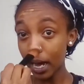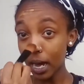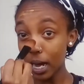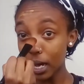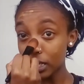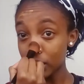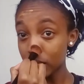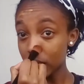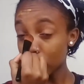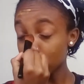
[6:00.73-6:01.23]

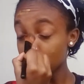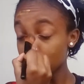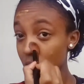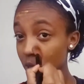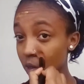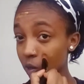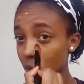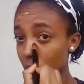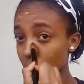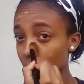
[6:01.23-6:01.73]
Yes, I
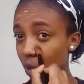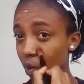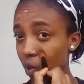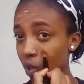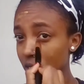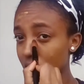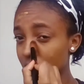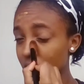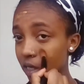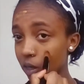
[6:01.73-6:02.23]
don't
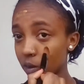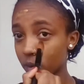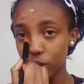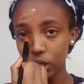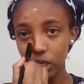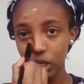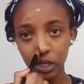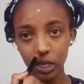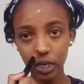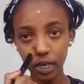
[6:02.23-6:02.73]
go all
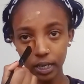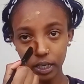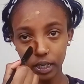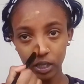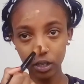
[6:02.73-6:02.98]
the way,